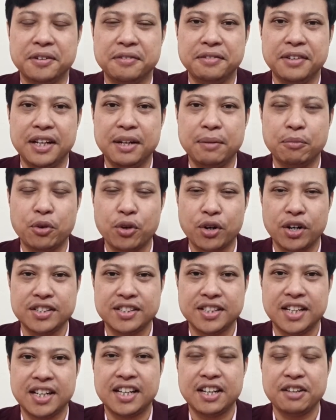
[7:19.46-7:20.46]
feeling more
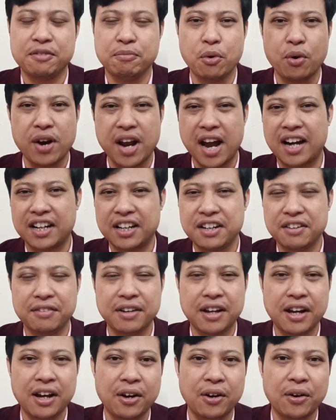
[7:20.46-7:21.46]
energetic, more
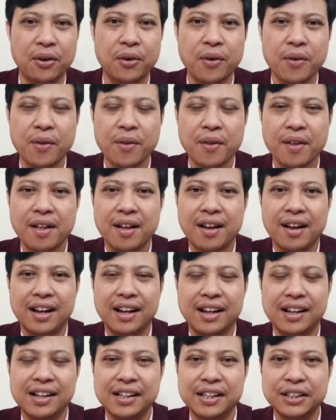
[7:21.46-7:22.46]
active now.
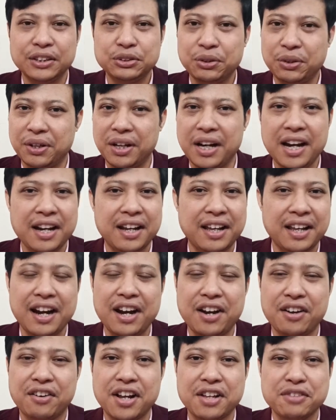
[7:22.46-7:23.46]
So
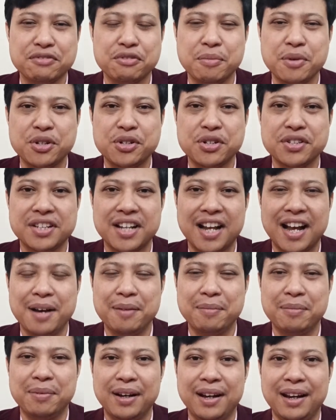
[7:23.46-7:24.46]
great transformations
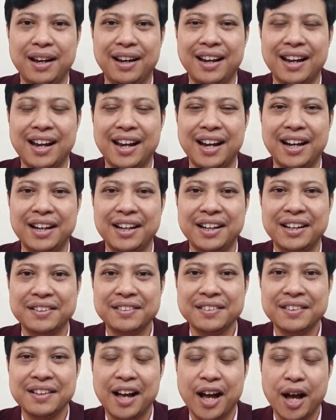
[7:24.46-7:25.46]
happening, and
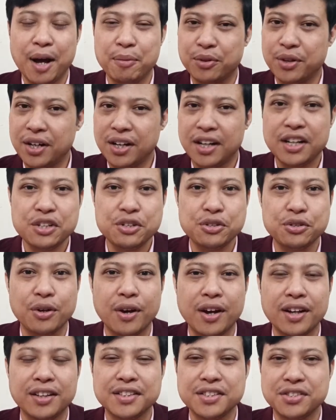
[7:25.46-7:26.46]
I'm really
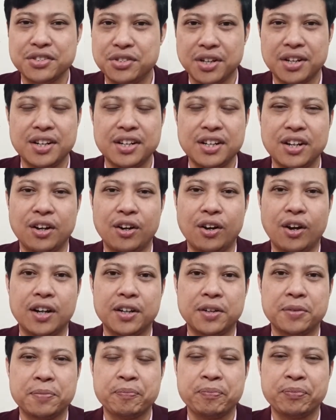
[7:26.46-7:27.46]
enjoying this journey a
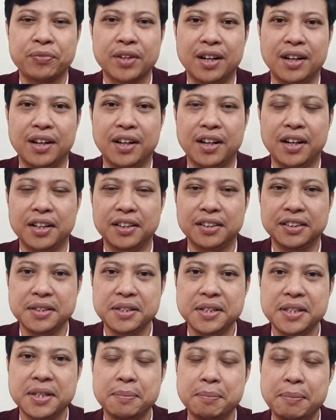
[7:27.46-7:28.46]
lot.
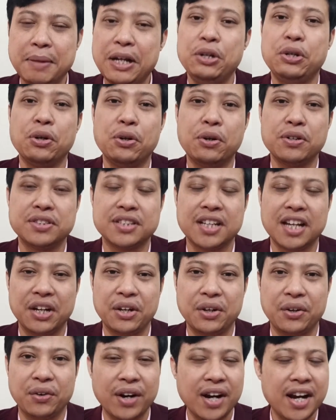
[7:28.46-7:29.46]
The mentors
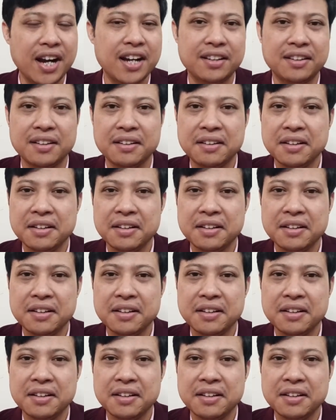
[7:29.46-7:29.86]
are great,